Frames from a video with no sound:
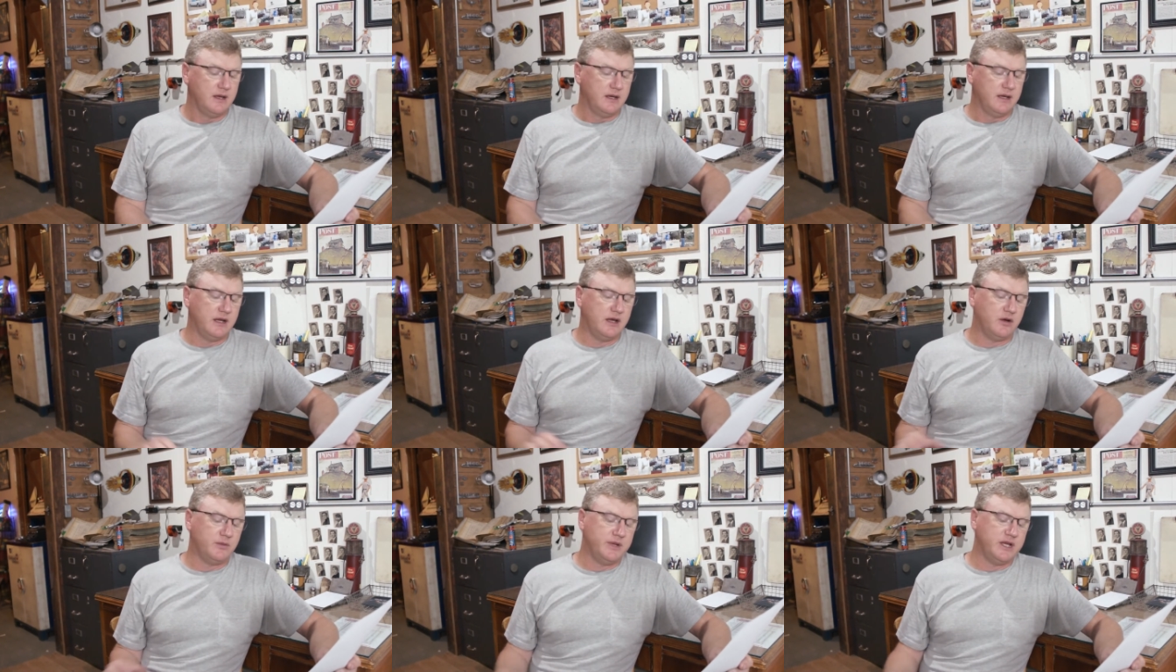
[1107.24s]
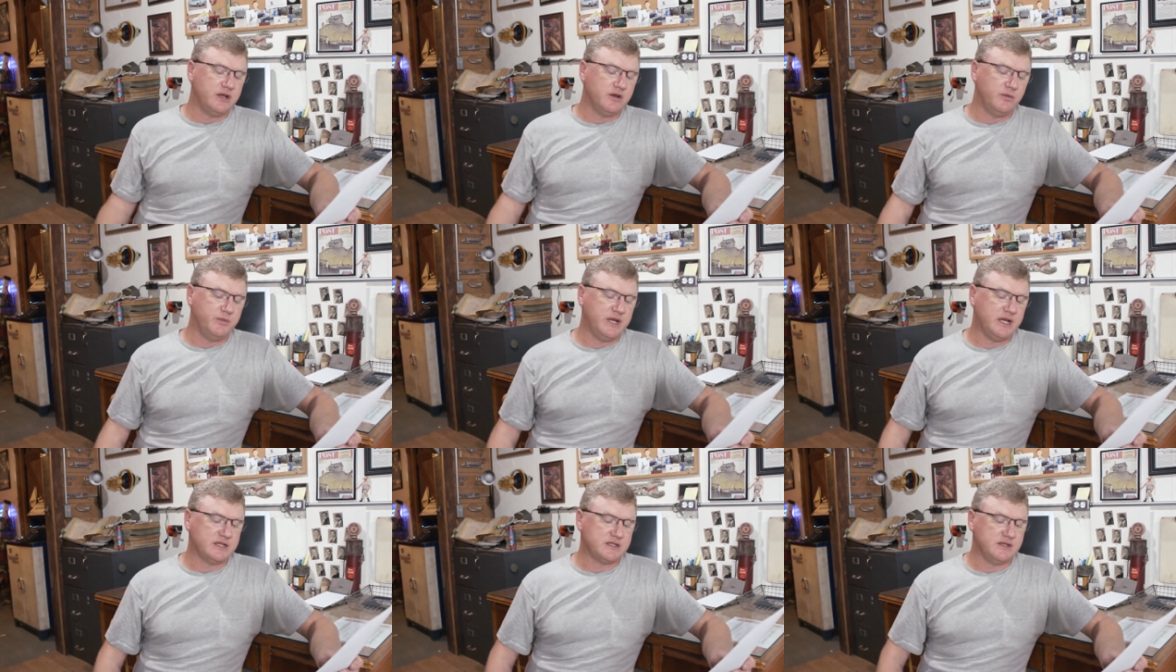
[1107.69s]
Now, it may go
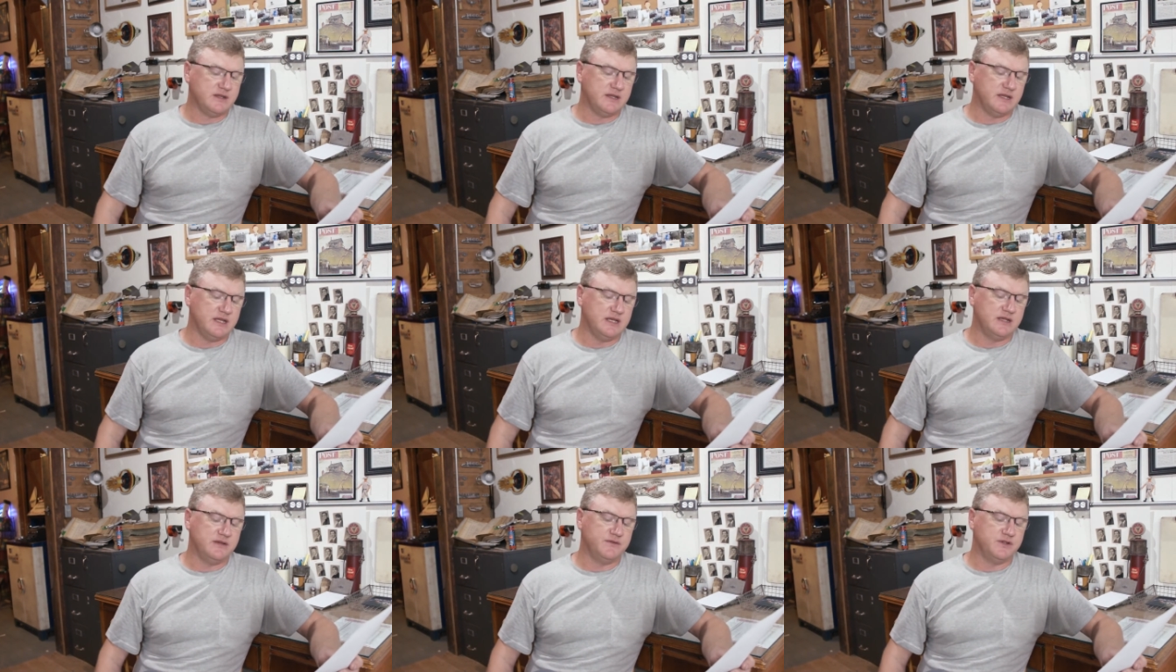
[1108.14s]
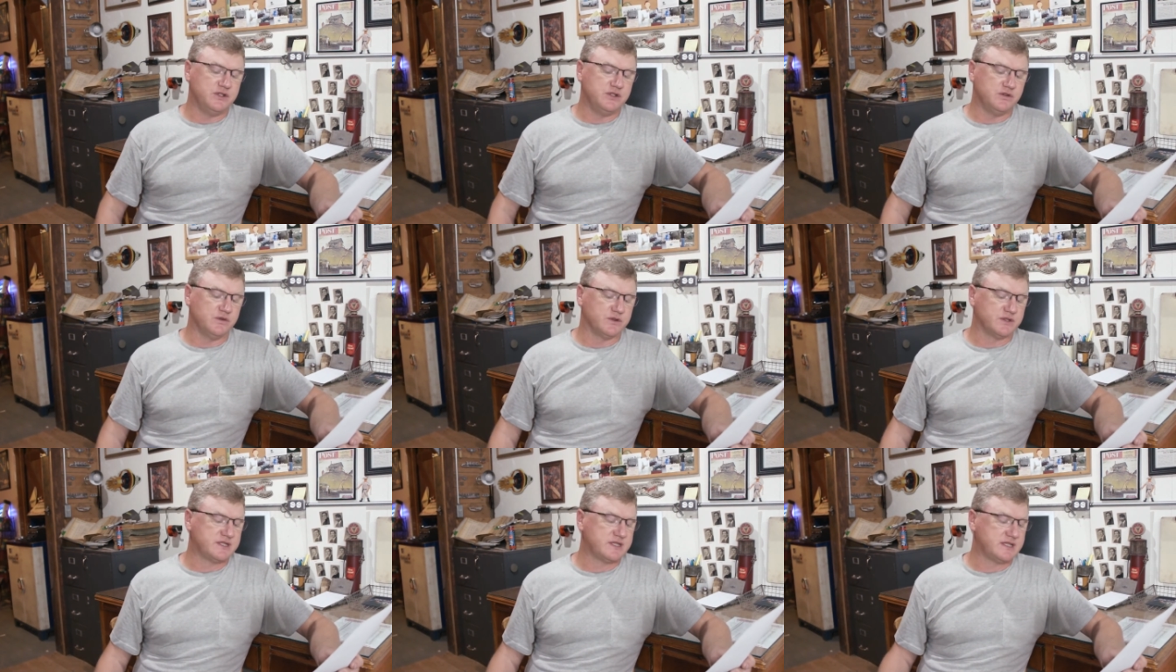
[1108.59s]
back to the
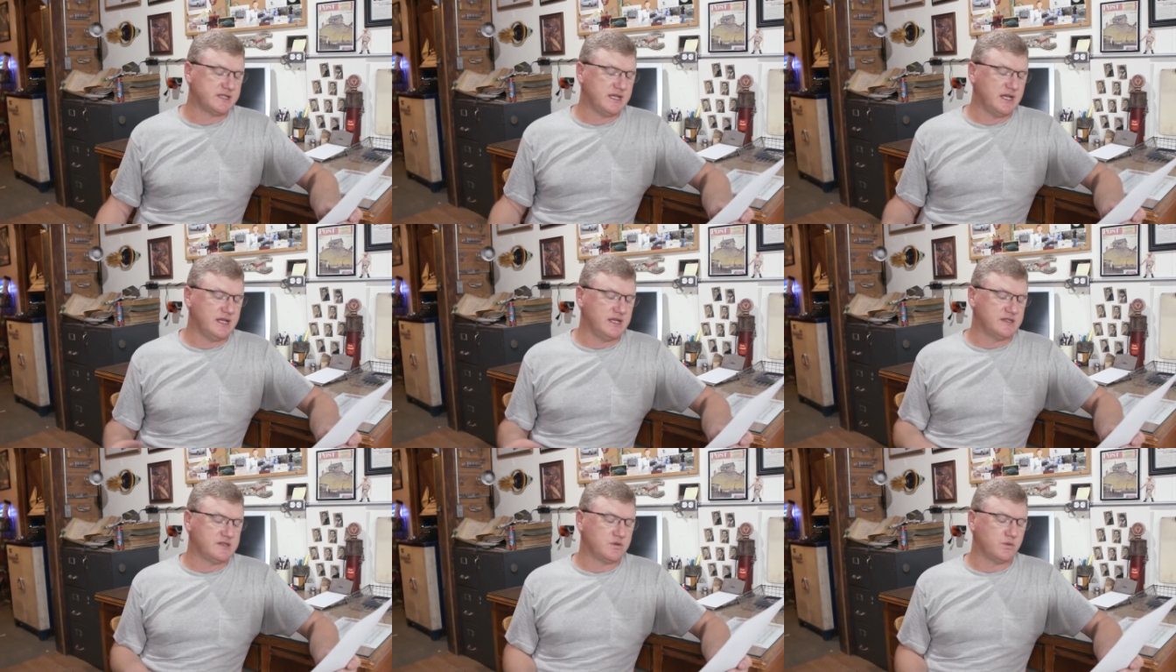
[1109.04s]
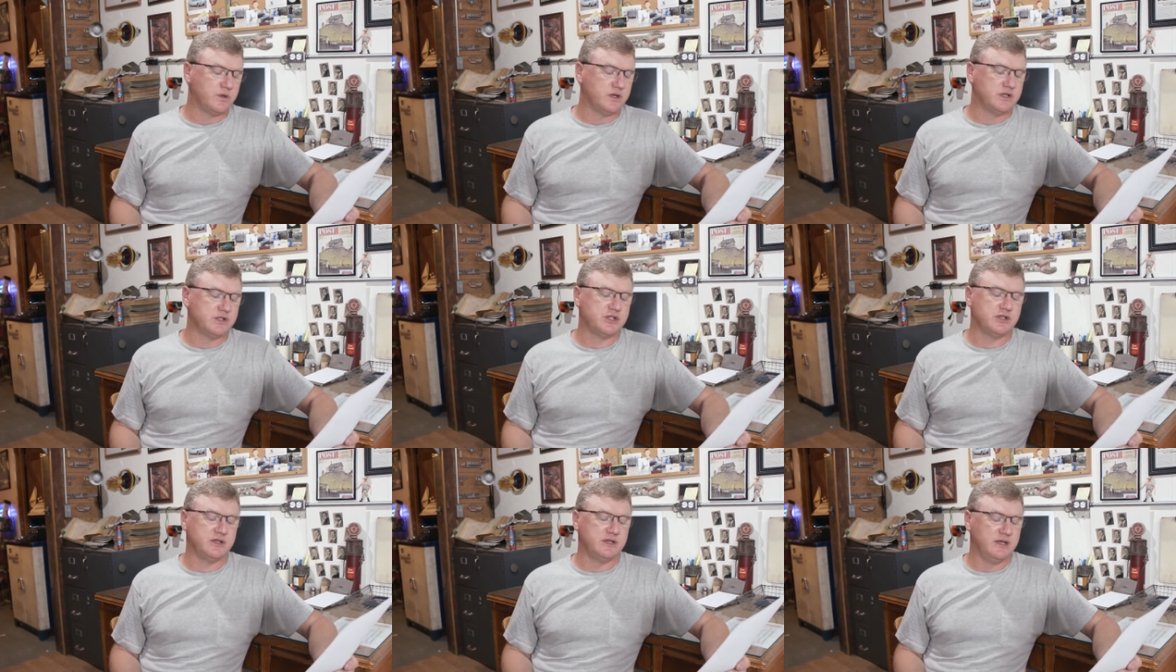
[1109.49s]
individual states where
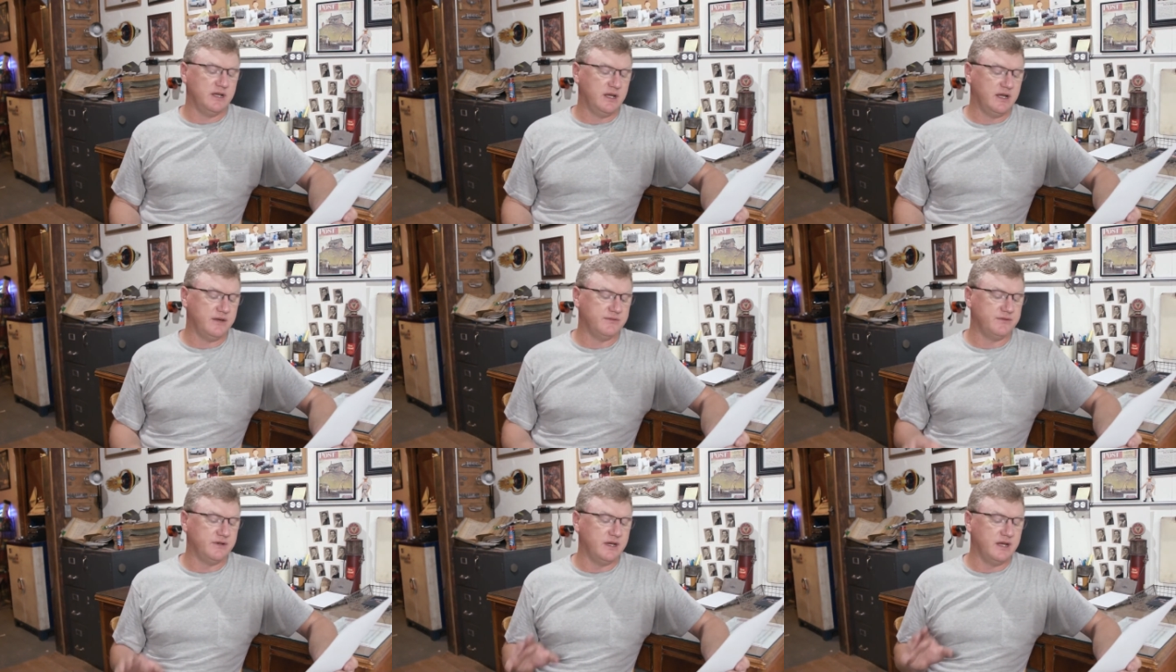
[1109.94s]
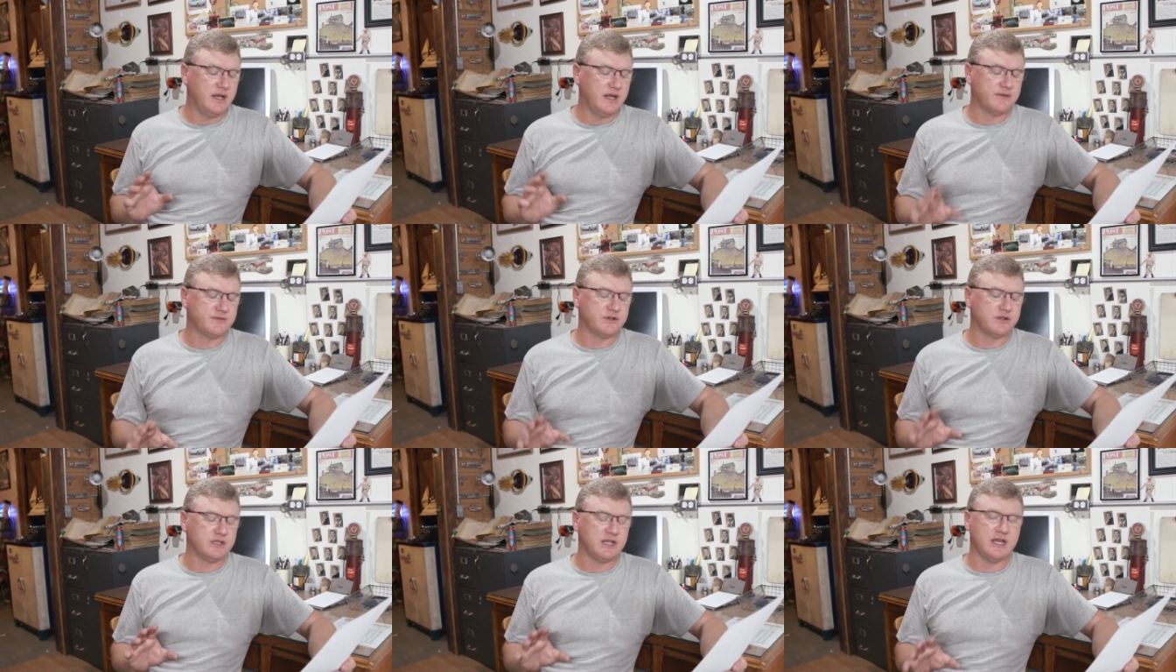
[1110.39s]
it should have
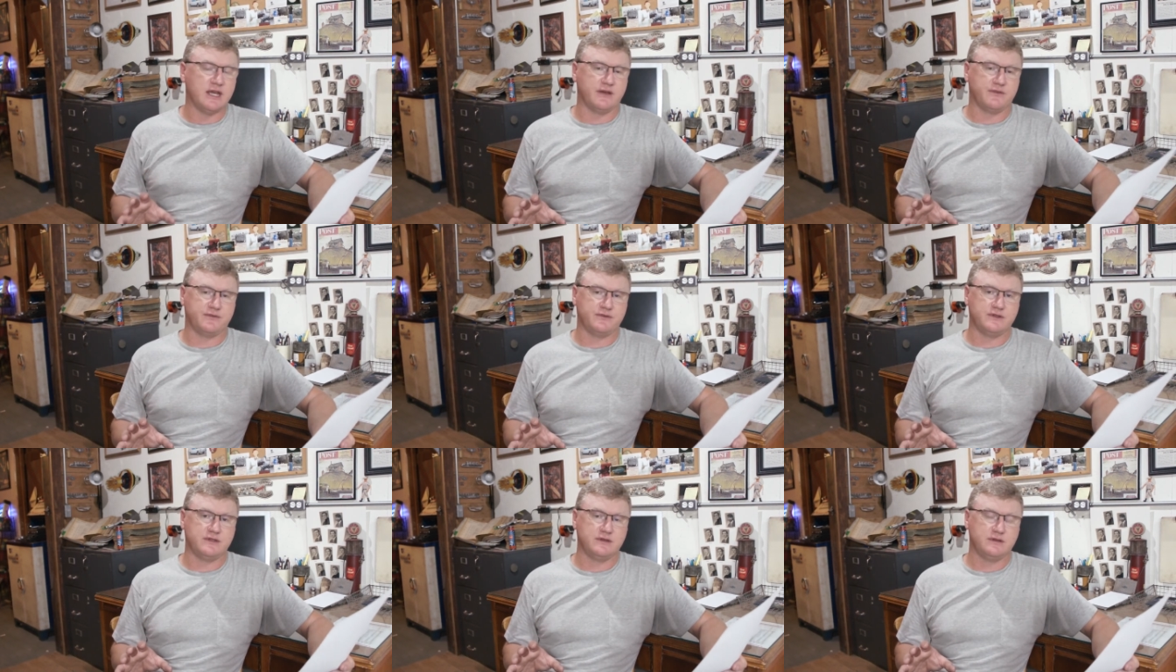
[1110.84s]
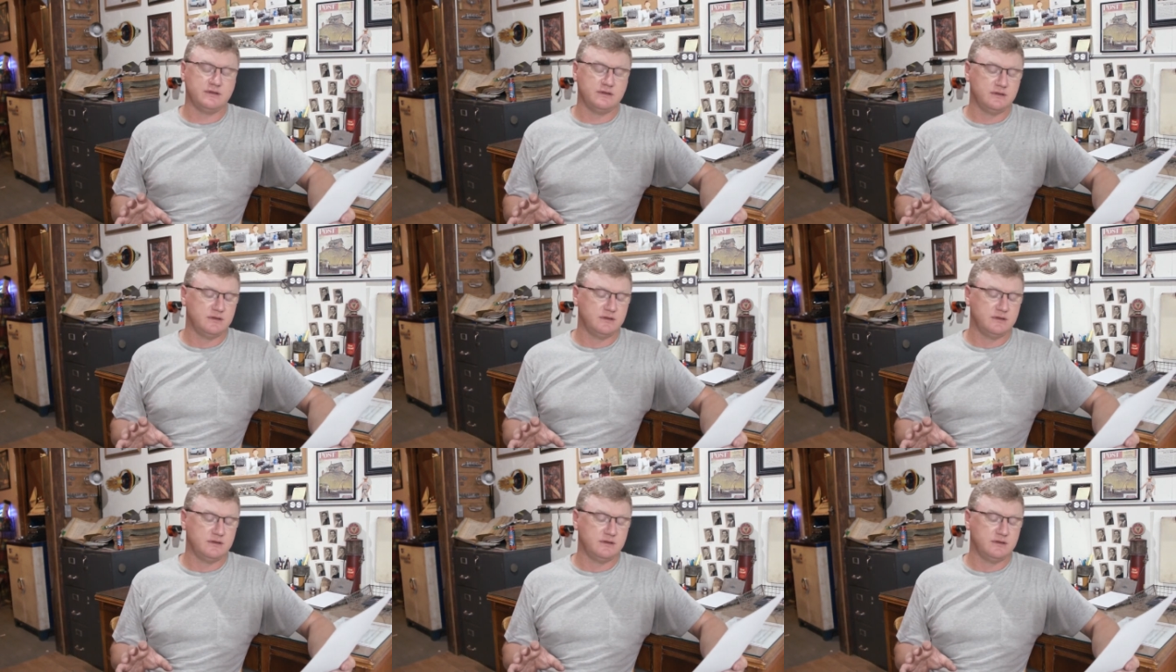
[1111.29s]
never left,